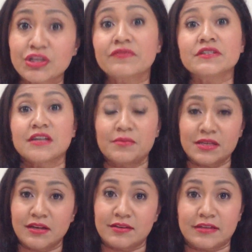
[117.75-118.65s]
every time he
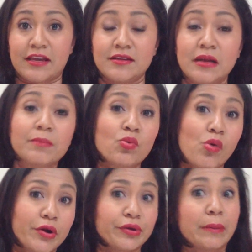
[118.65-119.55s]
does a number
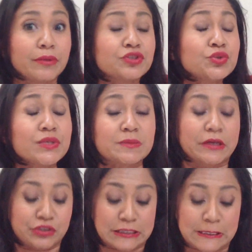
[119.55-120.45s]
one or number two
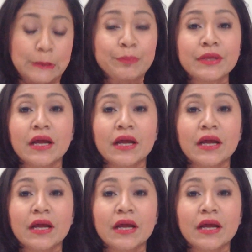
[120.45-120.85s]
especially.